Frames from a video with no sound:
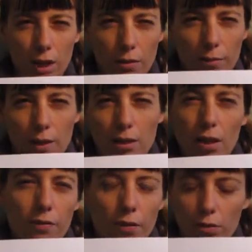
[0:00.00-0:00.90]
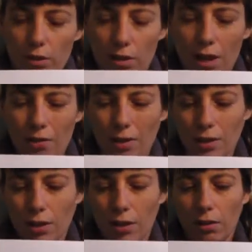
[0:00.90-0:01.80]
with my cell phone, so that
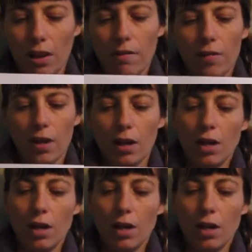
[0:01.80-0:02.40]
wasn't a great fit.